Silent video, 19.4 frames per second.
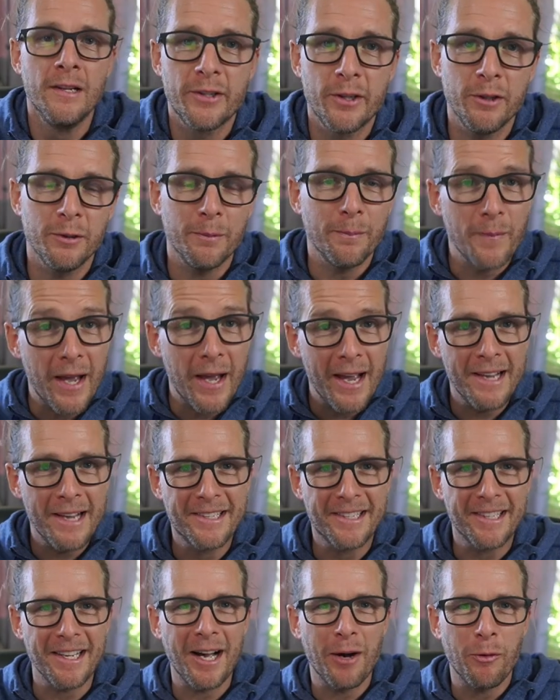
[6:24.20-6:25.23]
So
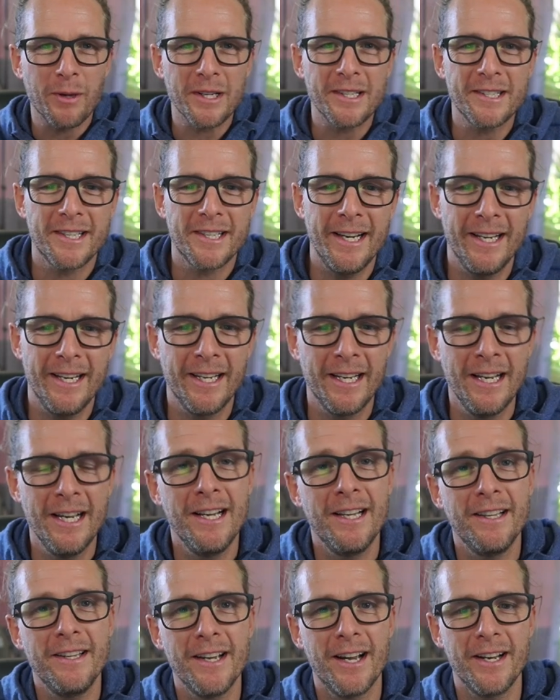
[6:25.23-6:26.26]
as I was saying,
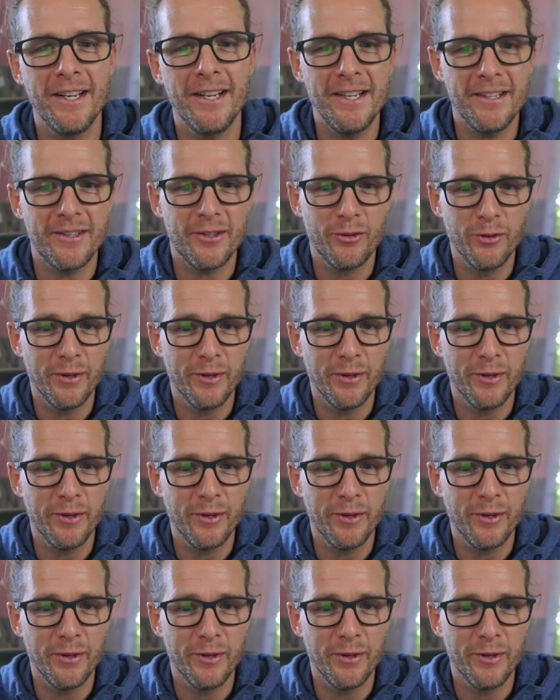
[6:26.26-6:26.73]
the idea is to